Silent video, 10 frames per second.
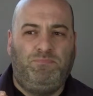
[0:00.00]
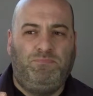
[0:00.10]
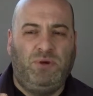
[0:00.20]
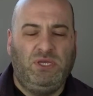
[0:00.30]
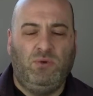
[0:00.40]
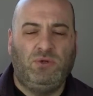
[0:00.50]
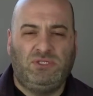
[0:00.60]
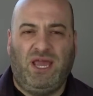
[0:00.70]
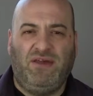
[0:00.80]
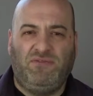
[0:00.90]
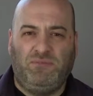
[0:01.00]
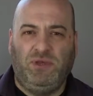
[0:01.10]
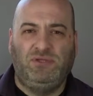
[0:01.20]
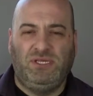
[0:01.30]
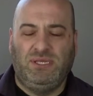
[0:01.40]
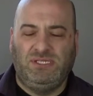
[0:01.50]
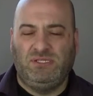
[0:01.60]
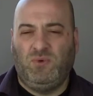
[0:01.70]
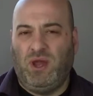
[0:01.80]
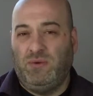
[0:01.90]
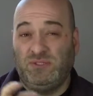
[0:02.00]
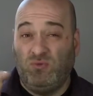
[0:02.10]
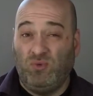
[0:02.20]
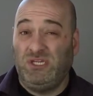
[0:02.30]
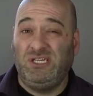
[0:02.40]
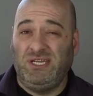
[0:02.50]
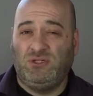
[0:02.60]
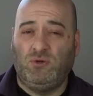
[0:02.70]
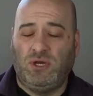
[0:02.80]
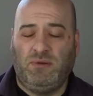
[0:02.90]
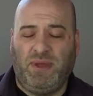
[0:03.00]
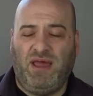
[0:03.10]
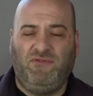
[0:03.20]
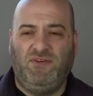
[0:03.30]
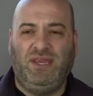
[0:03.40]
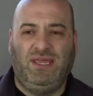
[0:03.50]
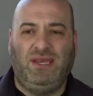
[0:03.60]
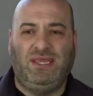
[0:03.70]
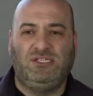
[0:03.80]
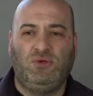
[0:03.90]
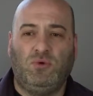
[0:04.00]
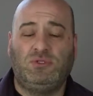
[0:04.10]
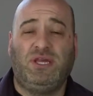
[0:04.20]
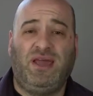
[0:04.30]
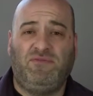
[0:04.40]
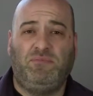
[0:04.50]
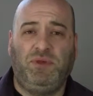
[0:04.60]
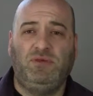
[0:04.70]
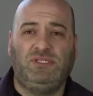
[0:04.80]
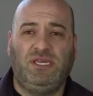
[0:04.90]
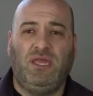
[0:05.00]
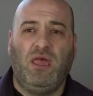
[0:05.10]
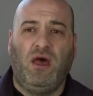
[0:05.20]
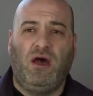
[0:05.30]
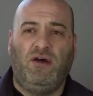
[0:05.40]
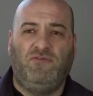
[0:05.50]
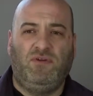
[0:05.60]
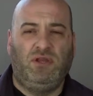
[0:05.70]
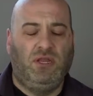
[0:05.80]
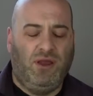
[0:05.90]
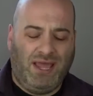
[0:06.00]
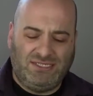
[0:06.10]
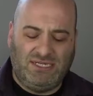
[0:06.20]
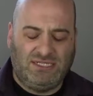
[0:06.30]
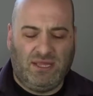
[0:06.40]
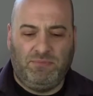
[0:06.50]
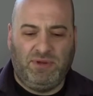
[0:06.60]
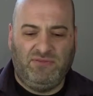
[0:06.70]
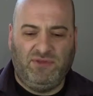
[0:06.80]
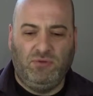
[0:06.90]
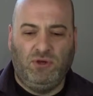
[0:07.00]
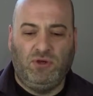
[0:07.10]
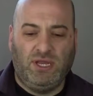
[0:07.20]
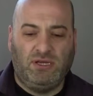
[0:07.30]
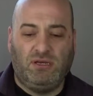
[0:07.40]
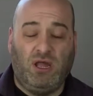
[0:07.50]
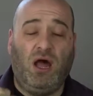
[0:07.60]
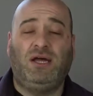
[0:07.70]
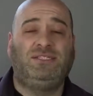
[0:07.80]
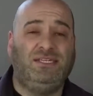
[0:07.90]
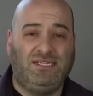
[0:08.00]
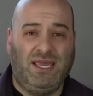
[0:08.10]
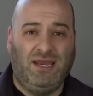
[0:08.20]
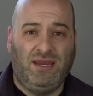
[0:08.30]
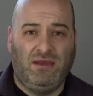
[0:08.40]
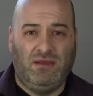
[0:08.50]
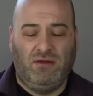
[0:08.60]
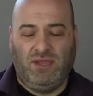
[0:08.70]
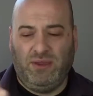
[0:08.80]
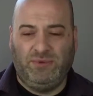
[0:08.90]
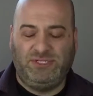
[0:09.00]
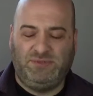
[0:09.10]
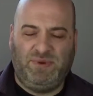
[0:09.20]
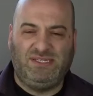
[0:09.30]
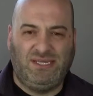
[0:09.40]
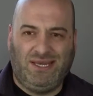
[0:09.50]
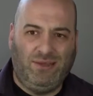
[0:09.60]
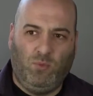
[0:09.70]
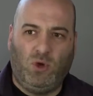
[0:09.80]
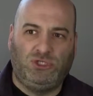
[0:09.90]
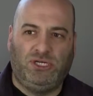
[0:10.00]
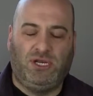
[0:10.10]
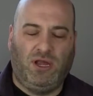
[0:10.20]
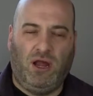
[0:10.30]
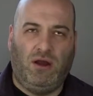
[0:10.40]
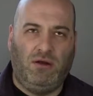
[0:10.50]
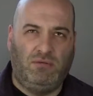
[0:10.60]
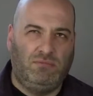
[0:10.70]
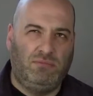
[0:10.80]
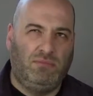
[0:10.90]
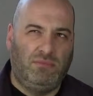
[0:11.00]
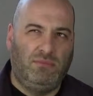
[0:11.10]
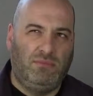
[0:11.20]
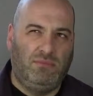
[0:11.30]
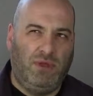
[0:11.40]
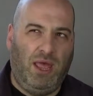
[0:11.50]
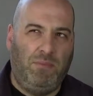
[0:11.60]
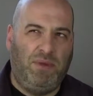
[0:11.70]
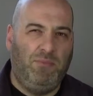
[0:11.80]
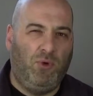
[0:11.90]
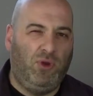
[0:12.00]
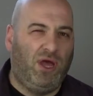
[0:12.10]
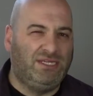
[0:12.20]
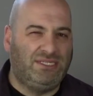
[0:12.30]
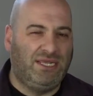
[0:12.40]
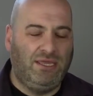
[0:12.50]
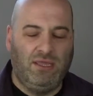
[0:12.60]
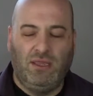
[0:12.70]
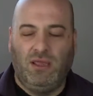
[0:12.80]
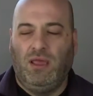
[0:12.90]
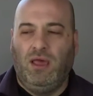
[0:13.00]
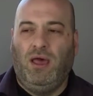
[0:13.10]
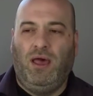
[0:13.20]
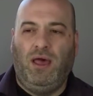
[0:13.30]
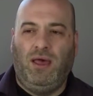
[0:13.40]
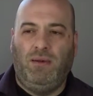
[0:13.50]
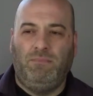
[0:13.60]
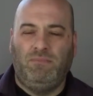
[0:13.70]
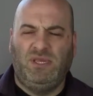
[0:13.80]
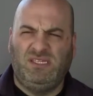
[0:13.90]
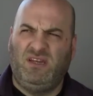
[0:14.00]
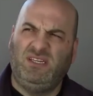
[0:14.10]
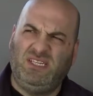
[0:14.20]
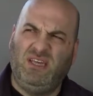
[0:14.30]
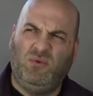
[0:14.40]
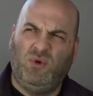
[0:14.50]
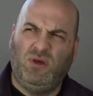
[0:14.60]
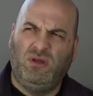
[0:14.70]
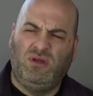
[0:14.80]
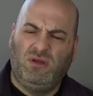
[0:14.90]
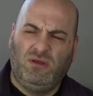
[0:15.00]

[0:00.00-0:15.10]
But you also have the beauty, and this is why I was originally talking about affiliate links. You also have the beauty of, as an example, if you look at car detailing, okay, which is basically washing a car a bit more nicely. Is nicely a word?